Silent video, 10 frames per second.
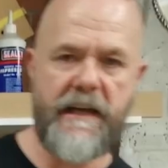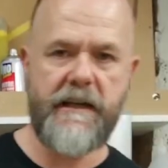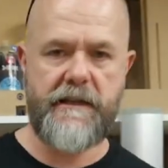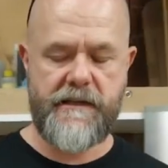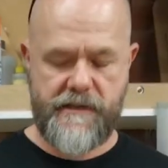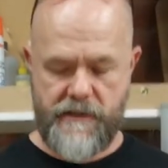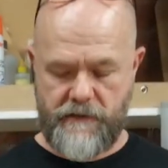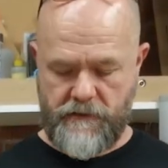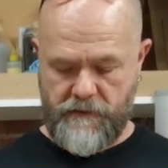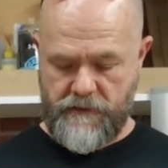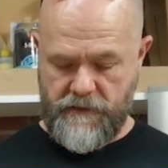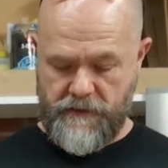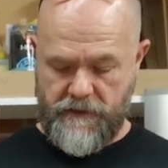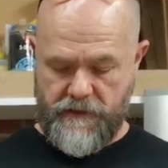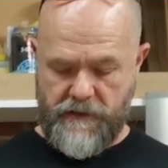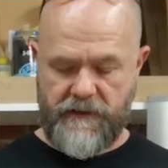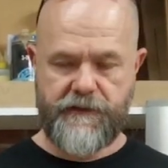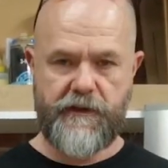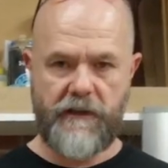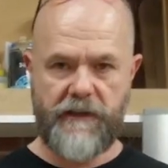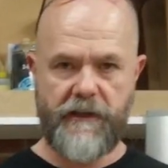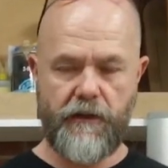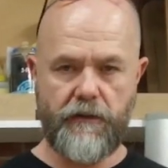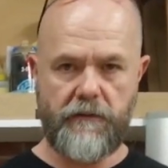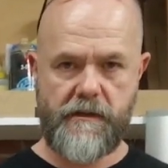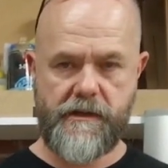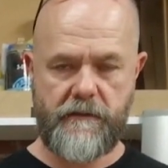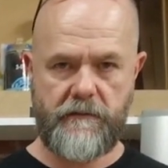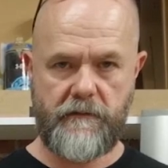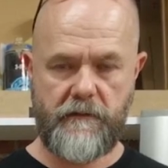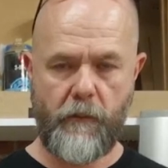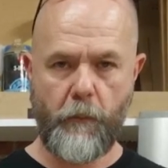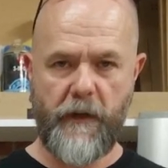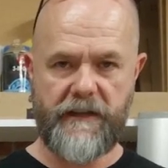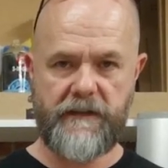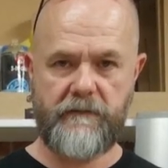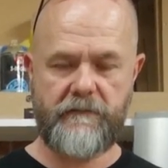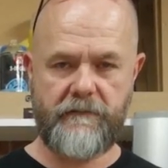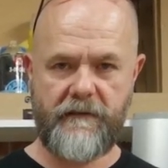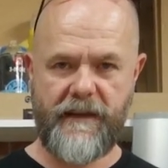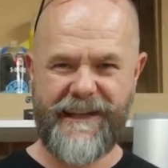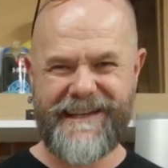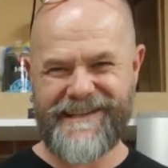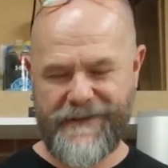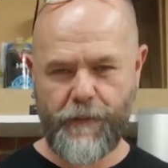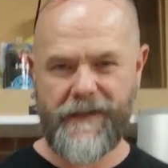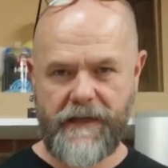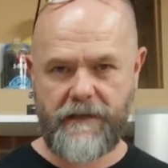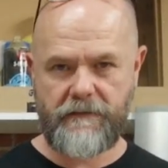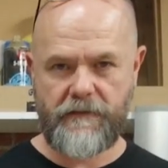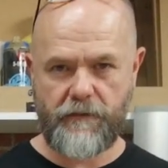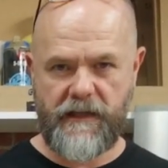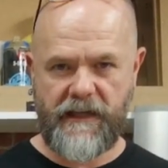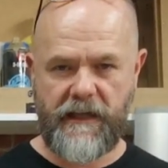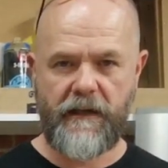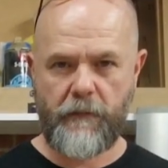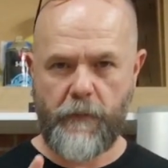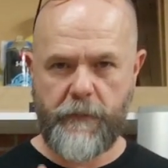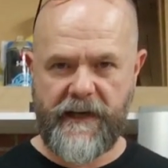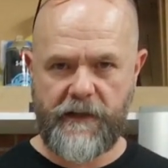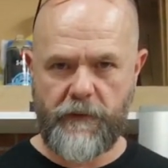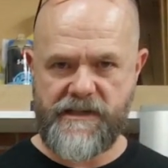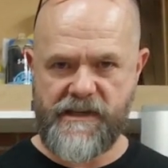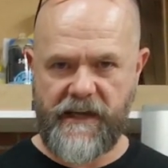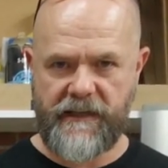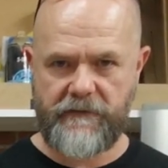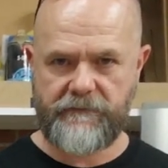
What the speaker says: is the drilling of the holes, but the easy way, okay? But back in a wee sec.